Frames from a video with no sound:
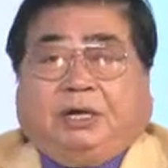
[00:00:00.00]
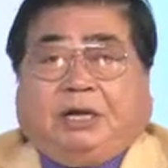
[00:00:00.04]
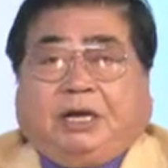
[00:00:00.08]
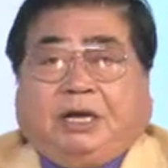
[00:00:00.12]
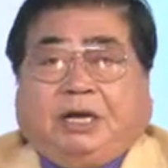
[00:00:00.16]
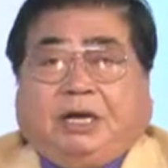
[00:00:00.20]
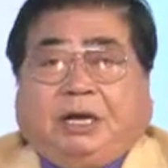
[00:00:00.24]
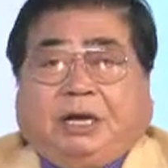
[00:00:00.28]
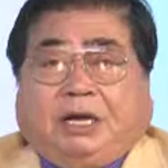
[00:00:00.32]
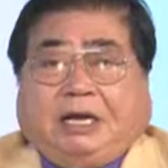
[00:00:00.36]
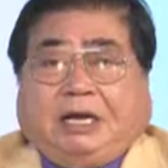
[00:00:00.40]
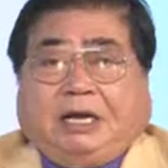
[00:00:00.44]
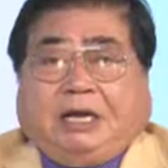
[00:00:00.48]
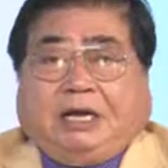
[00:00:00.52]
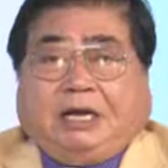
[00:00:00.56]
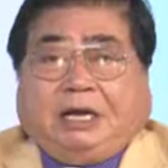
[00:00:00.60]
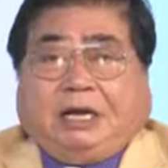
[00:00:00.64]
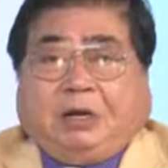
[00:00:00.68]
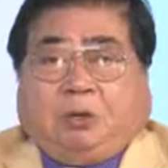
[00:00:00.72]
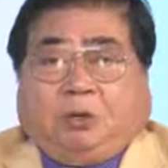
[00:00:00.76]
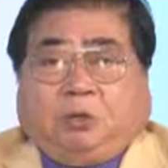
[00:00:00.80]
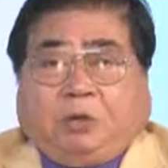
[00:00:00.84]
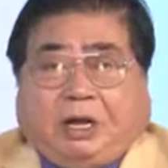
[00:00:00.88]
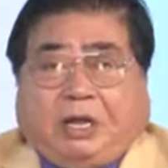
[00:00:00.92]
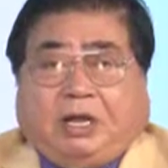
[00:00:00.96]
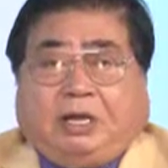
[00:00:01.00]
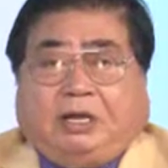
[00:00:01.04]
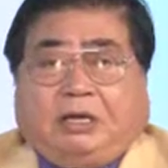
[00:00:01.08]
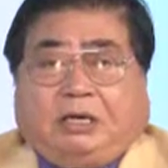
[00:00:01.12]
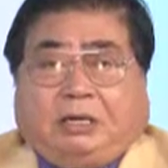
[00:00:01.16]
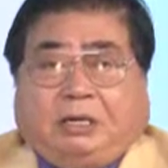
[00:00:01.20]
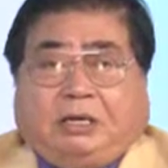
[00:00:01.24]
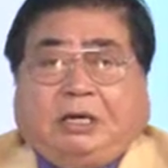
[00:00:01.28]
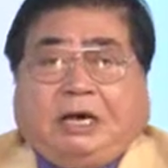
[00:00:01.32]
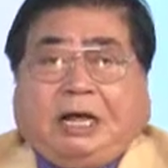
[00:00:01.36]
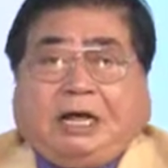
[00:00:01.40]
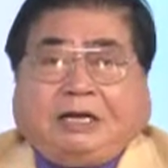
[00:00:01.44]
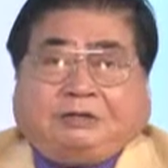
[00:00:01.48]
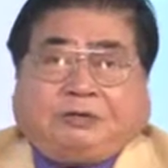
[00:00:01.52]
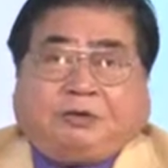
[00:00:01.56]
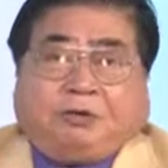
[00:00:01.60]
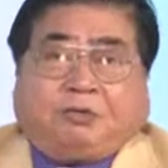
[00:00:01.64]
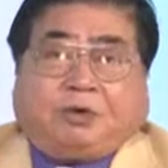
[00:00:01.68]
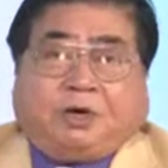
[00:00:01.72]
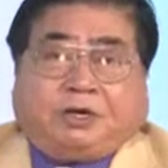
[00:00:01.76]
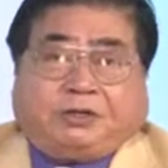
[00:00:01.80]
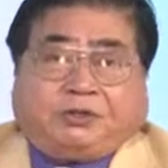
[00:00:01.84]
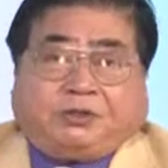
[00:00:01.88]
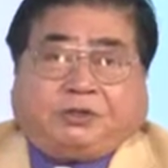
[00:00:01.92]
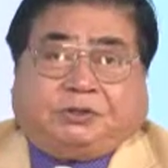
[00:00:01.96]
Well, lots of
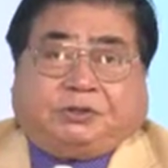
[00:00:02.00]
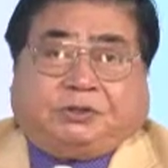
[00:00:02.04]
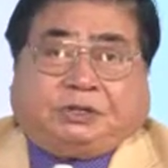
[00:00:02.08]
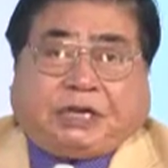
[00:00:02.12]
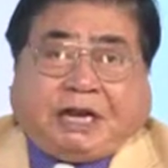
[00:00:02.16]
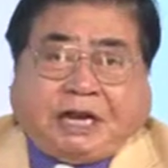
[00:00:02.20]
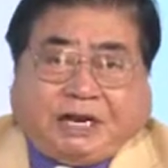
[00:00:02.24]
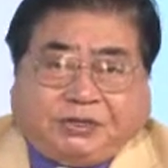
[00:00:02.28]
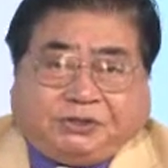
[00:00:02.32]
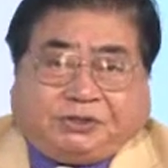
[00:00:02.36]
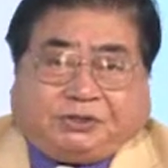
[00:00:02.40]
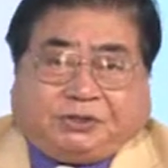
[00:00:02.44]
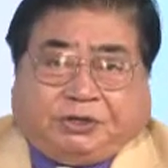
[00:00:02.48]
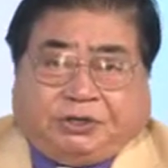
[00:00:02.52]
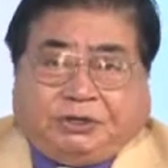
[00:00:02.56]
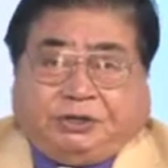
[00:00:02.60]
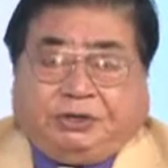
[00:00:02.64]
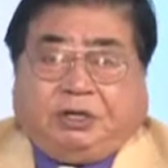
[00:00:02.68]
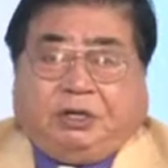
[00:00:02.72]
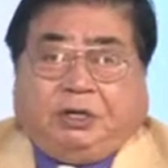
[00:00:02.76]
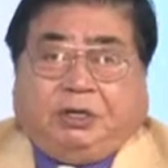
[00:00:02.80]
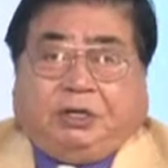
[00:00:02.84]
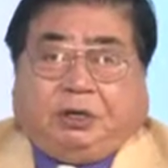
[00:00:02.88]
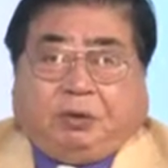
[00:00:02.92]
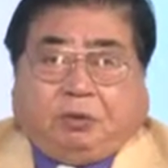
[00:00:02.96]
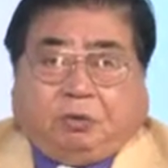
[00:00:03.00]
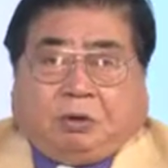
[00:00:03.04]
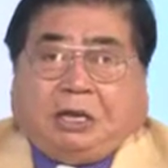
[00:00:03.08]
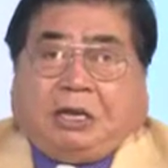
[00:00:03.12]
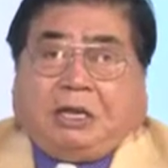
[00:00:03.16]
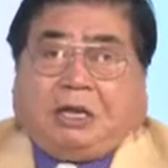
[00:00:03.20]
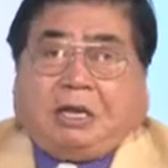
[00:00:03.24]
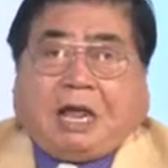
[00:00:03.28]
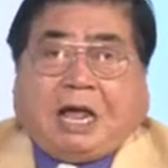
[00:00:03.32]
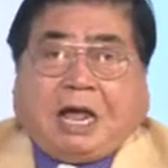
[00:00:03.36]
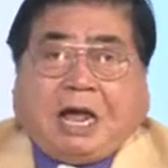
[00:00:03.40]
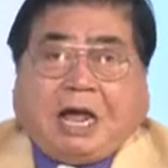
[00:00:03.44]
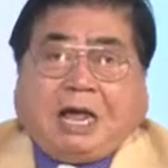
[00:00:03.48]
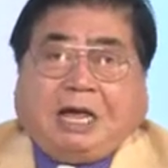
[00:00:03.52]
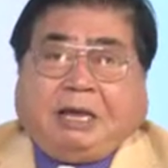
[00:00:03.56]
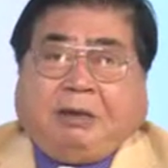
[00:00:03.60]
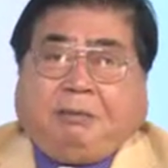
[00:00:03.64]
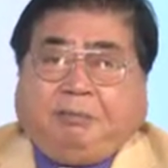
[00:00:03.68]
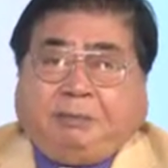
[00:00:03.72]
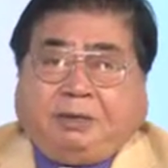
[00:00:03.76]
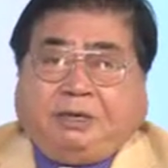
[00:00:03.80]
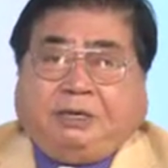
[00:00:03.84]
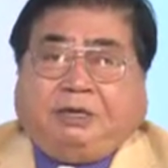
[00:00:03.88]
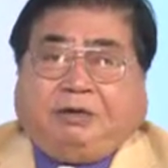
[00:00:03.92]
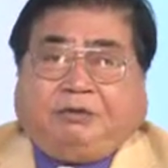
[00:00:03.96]
questions answered. Well, I
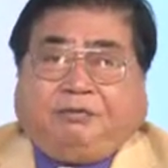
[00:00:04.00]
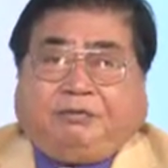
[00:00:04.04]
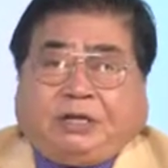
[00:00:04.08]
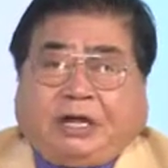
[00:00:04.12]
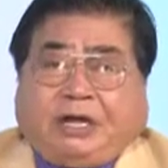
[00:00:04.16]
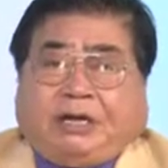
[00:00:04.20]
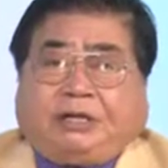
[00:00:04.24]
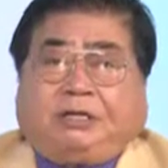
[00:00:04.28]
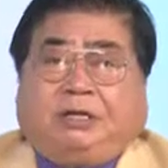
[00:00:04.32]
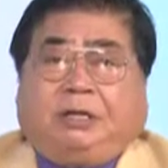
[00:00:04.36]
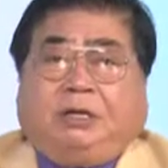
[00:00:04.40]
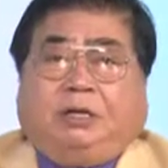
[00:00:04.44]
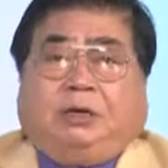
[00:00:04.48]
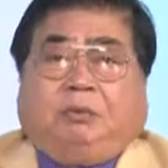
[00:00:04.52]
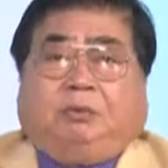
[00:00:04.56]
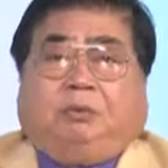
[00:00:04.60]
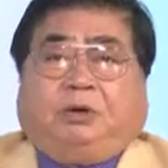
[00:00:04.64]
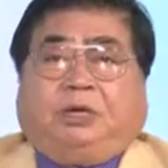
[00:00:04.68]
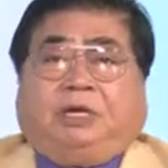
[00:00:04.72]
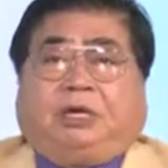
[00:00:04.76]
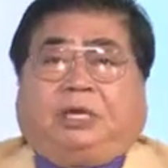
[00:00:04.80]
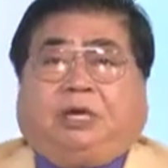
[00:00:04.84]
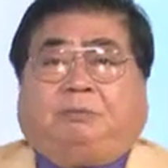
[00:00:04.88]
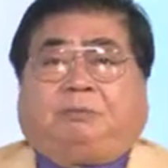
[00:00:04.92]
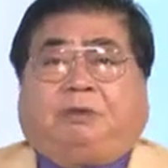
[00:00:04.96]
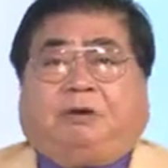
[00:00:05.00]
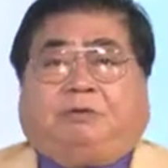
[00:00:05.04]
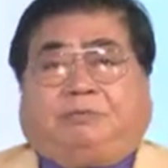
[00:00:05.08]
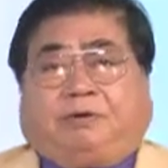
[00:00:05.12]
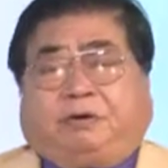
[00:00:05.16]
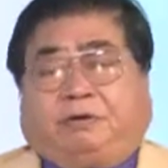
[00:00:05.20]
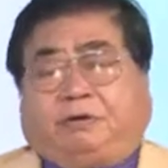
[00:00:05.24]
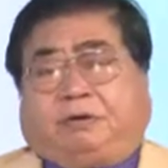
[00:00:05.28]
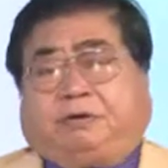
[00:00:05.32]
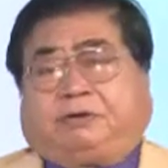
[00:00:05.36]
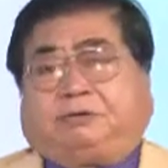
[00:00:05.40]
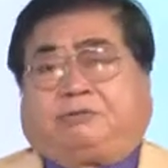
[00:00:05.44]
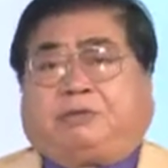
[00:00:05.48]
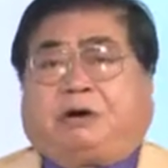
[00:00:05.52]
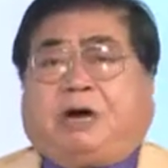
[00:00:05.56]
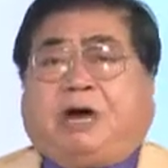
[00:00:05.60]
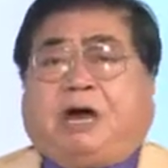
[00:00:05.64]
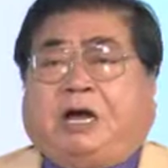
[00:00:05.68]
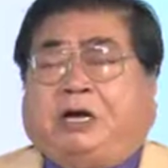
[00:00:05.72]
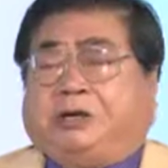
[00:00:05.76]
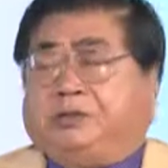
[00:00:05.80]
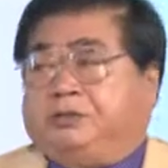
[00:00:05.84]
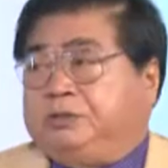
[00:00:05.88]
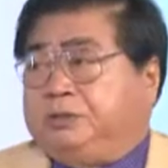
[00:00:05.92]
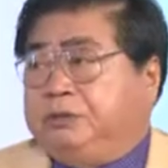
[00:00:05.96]
believe that we keep our fingers
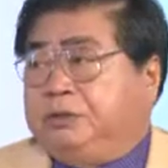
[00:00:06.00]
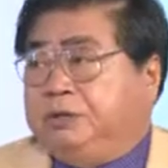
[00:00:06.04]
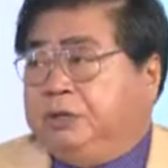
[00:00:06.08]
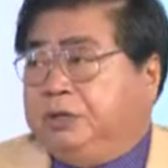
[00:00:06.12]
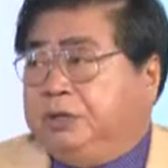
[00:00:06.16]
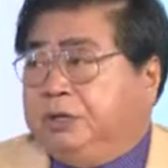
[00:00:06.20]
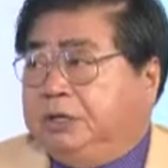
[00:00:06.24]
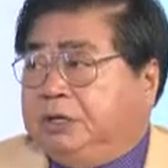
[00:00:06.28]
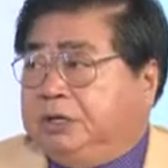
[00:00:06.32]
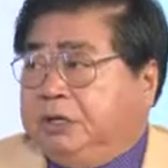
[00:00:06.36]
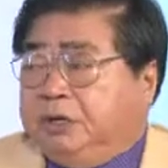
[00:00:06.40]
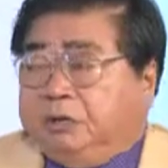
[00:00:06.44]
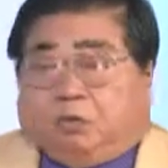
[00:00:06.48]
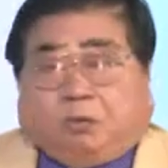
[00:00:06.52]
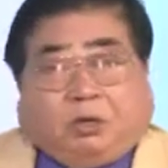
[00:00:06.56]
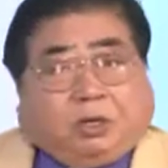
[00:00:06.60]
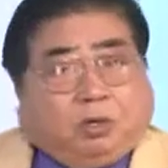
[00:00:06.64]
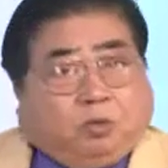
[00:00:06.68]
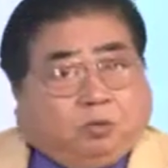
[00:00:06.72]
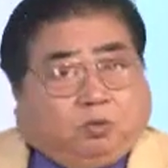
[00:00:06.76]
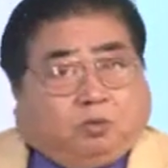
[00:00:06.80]
crossed. We